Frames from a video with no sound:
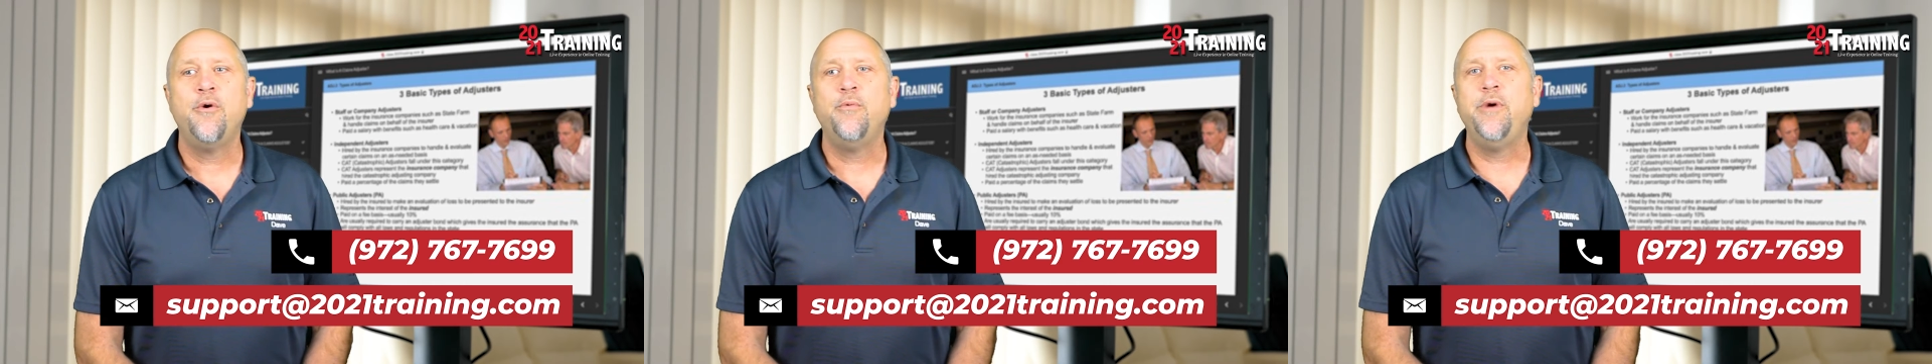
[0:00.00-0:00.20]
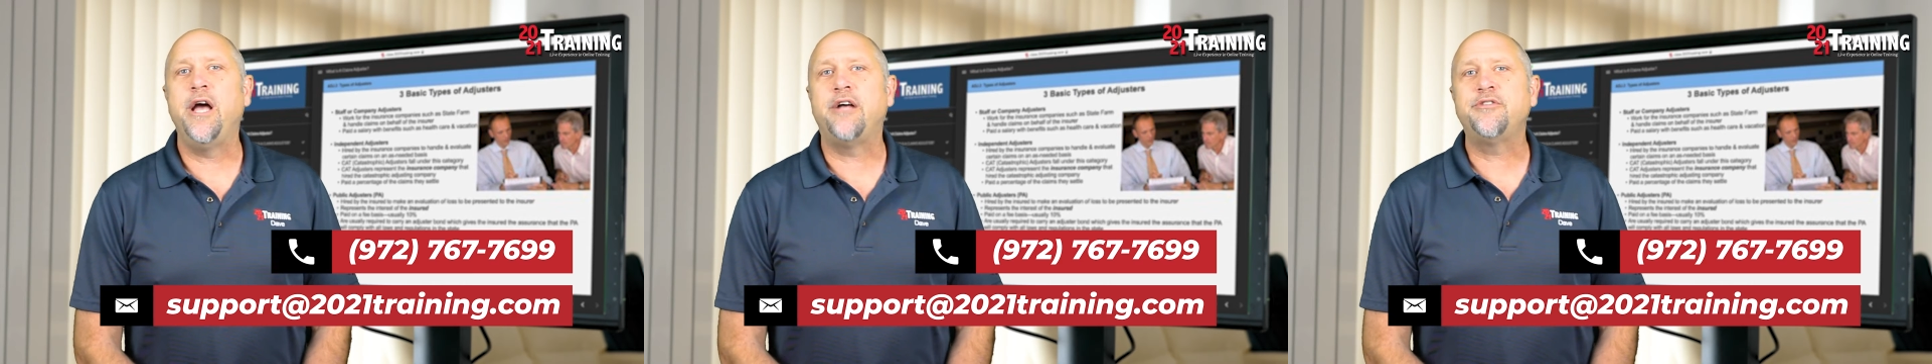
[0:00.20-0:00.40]

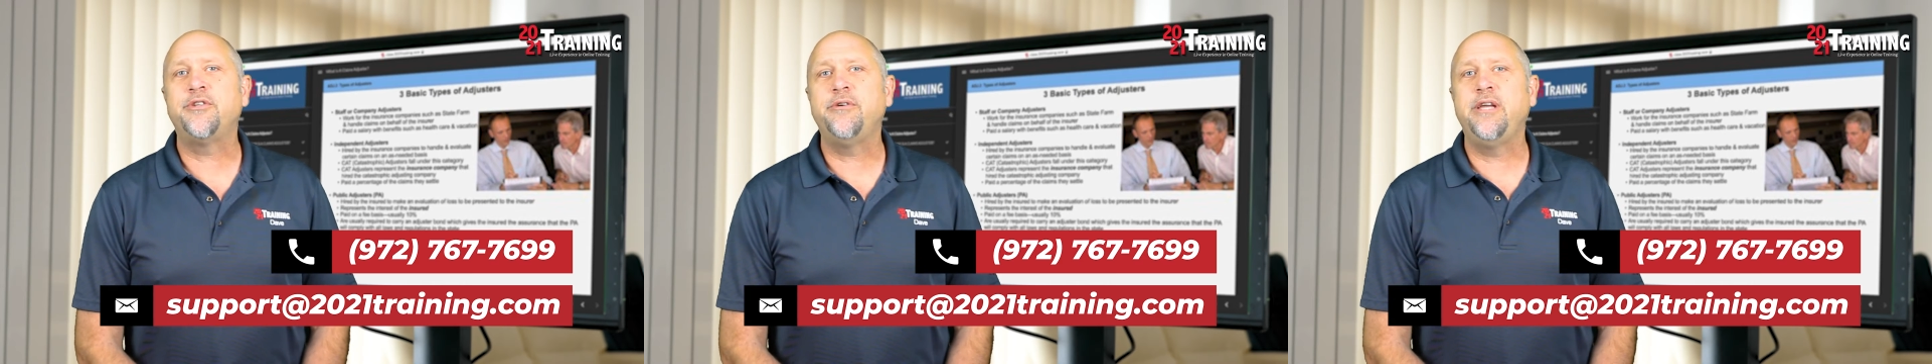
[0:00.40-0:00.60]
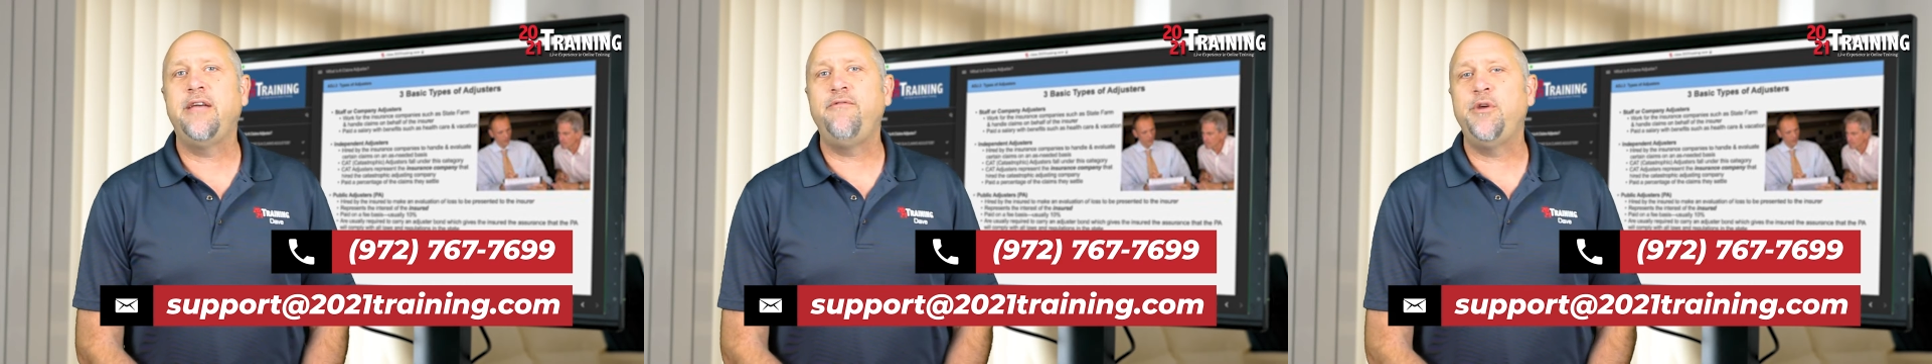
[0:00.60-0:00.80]
We
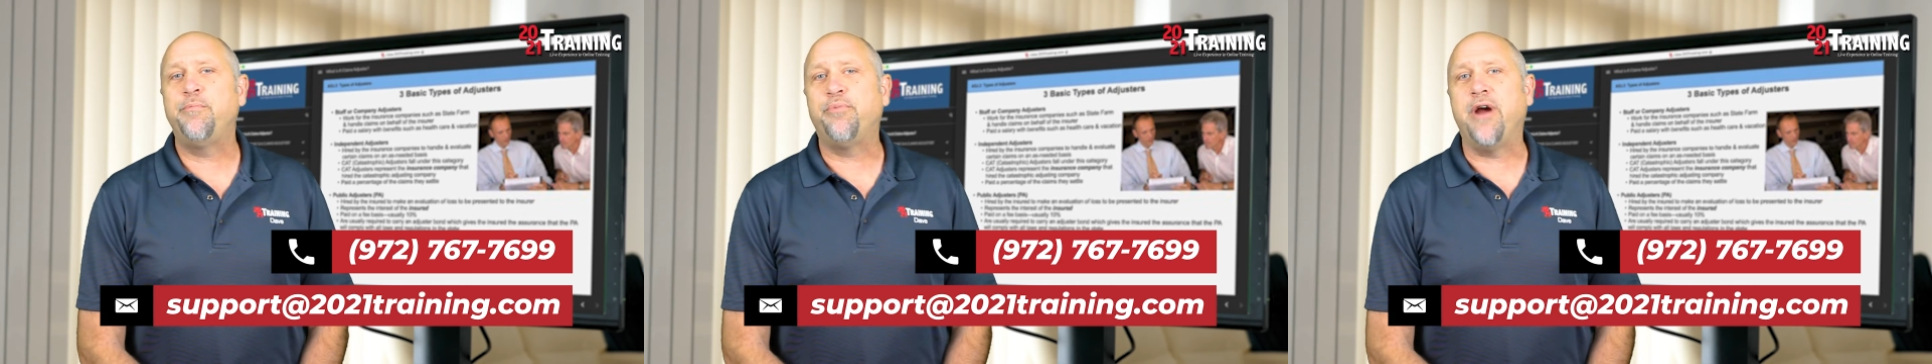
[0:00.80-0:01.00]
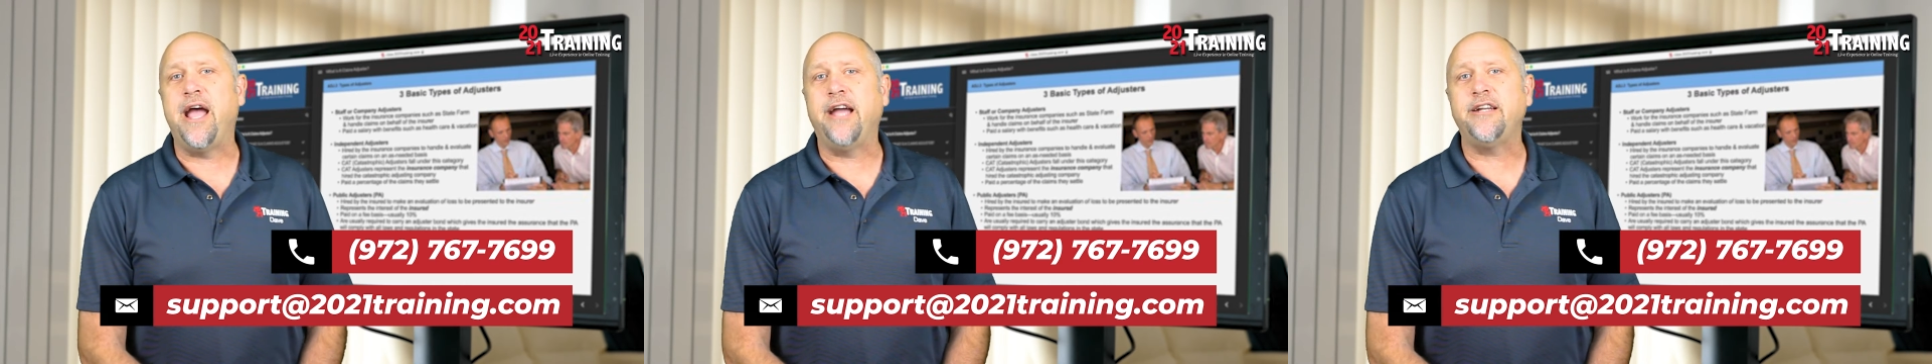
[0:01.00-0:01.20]
also give you
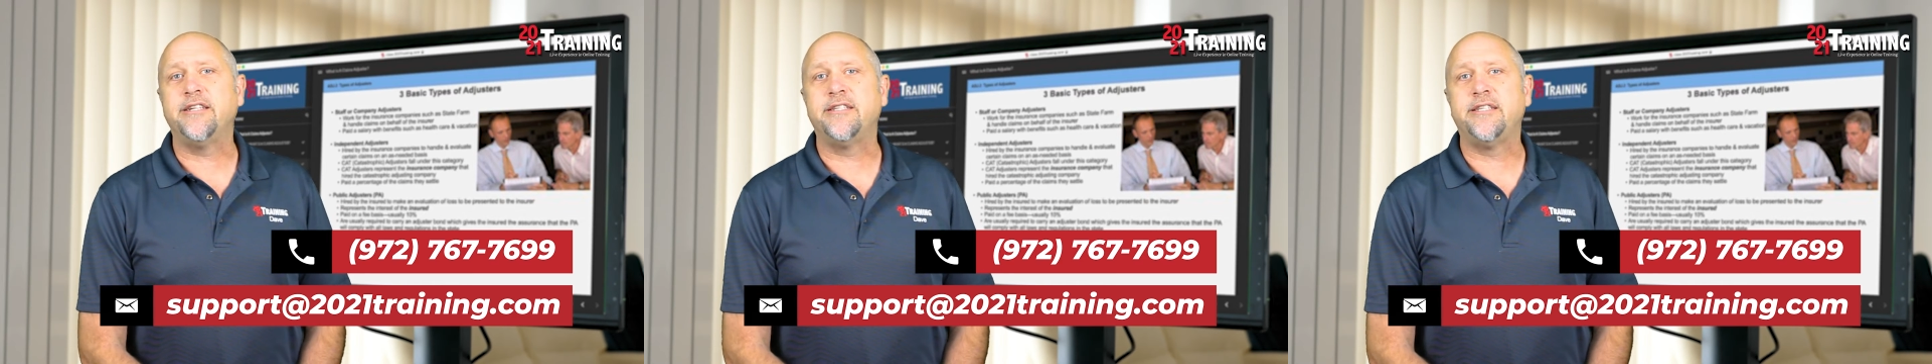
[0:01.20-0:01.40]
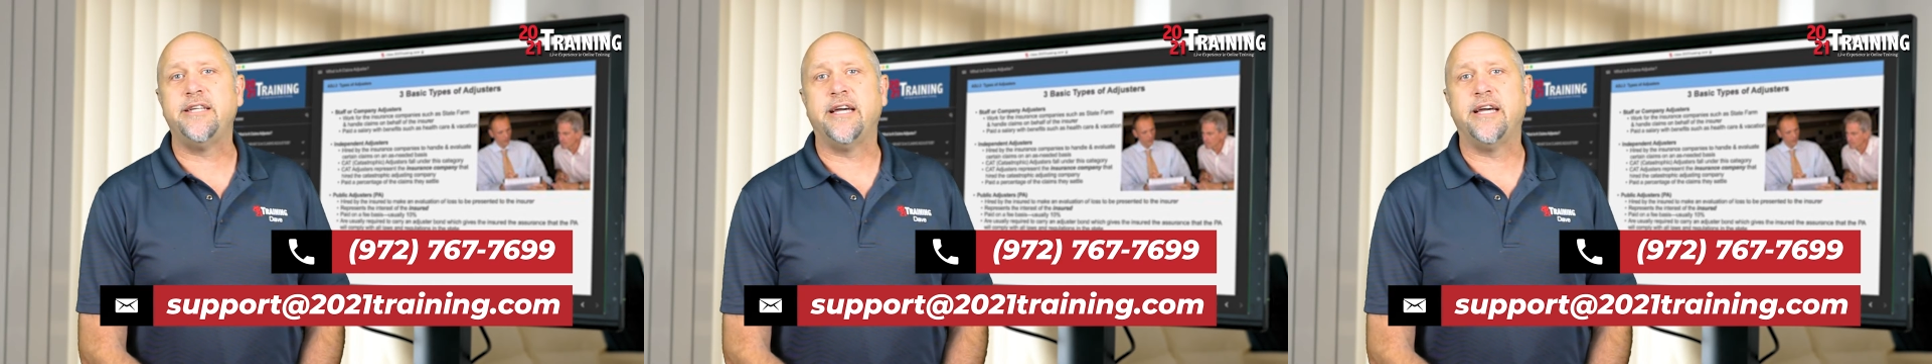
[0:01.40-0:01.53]
practice